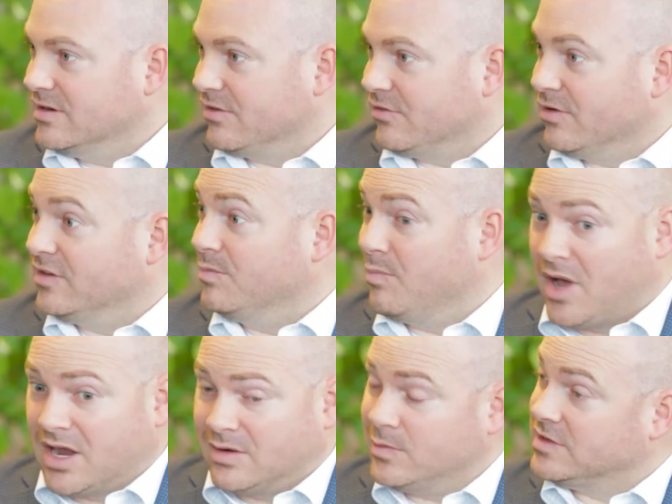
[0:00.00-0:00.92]
the difference,
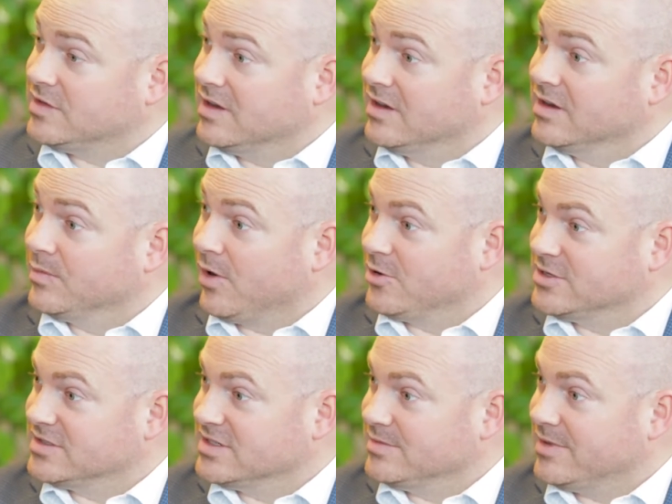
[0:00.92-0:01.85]
but it would send an
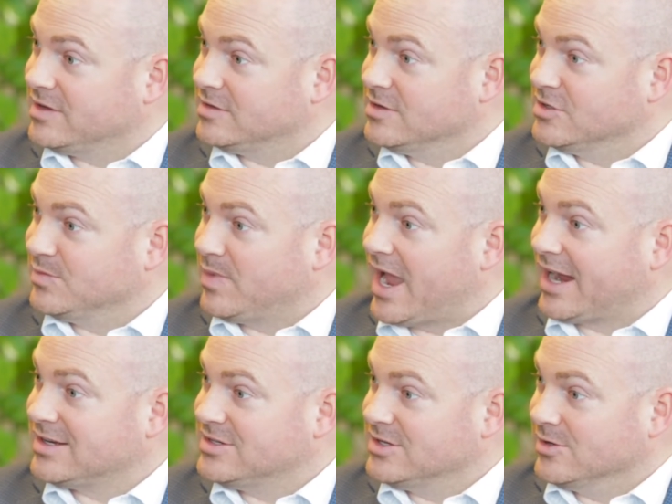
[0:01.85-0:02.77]
emergency message
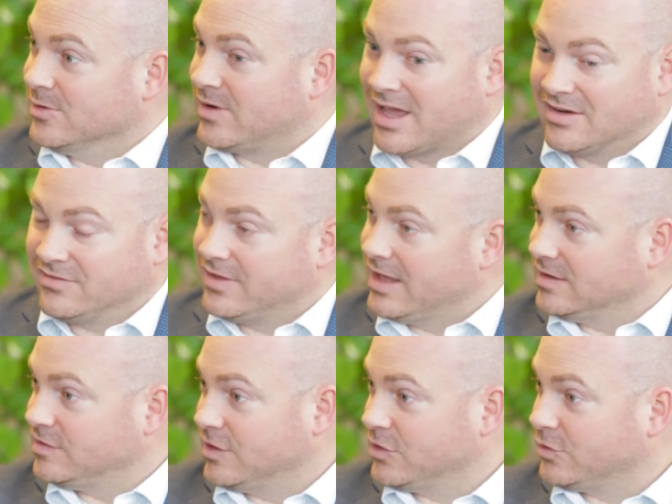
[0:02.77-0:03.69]
back to kind of that
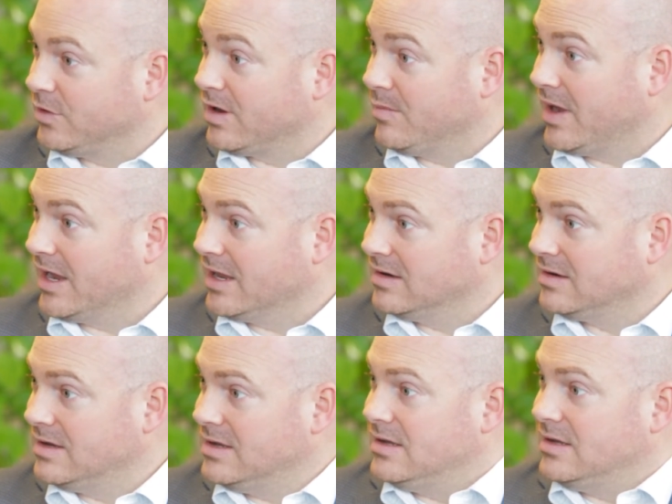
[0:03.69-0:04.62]
central command
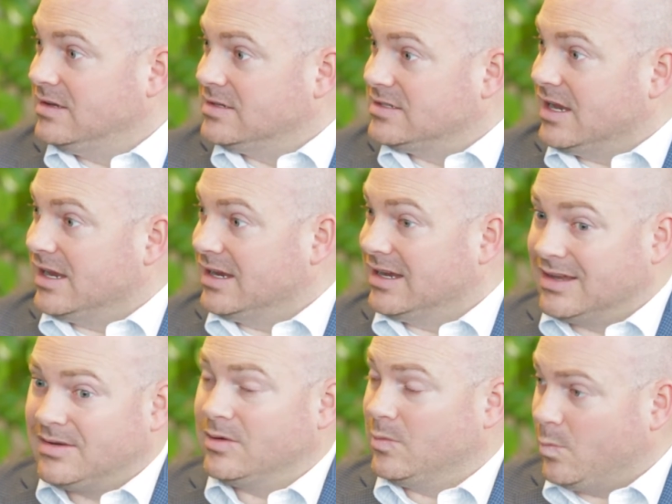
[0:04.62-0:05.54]
saying,
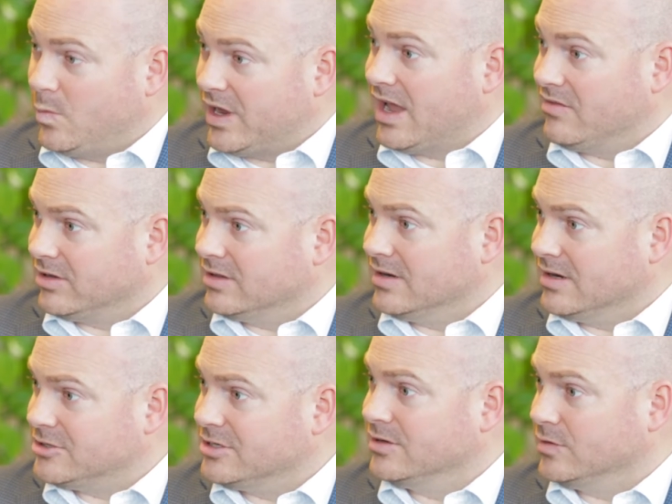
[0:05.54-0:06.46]
we have a
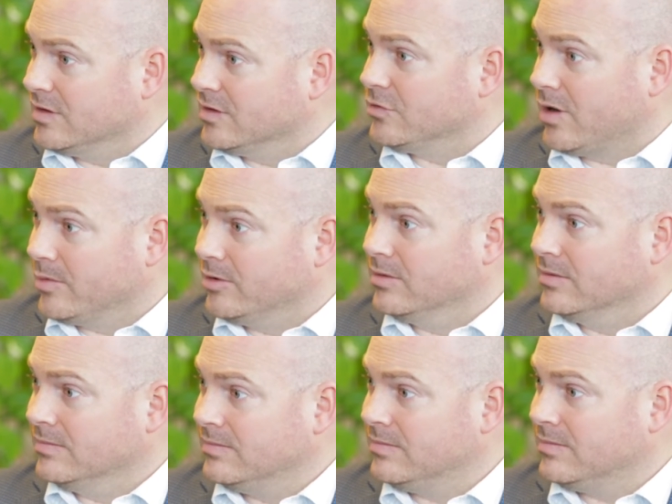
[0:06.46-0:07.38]
clinician who's in trouble,